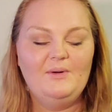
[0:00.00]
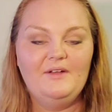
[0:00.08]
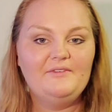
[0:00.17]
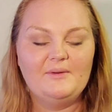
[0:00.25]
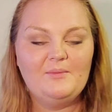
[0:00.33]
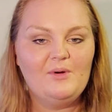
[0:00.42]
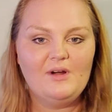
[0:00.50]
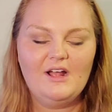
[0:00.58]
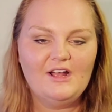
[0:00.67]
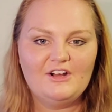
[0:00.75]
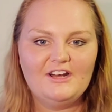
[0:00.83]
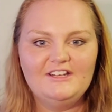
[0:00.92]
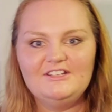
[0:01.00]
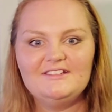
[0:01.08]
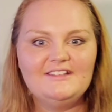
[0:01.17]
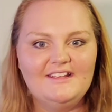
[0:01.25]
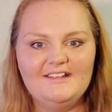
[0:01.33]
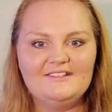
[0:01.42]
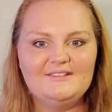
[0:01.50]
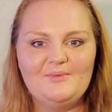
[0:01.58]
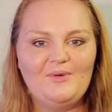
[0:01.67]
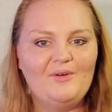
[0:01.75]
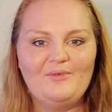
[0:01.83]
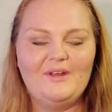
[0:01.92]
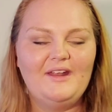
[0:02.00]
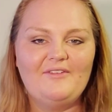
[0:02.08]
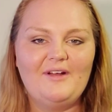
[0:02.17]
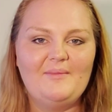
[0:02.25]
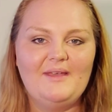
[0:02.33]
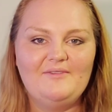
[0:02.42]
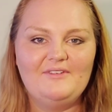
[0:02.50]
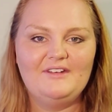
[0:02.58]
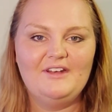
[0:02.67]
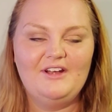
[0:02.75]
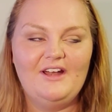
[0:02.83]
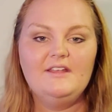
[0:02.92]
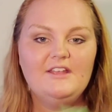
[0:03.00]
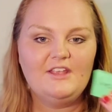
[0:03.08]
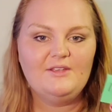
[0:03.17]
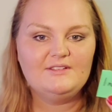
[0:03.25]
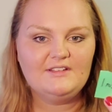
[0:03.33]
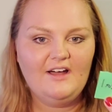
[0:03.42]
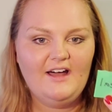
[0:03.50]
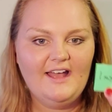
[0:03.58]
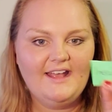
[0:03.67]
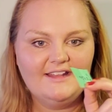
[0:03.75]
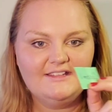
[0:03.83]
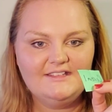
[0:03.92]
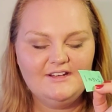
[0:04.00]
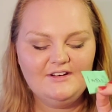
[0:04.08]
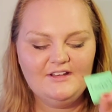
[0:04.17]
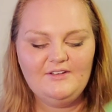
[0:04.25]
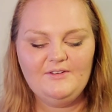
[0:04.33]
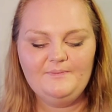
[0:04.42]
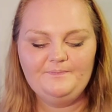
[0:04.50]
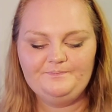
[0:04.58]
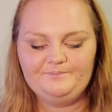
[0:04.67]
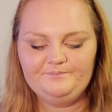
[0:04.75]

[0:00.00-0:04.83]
well, if you're more hungry, just eat some more of whatever I made for dinner. You saw I hit cereal.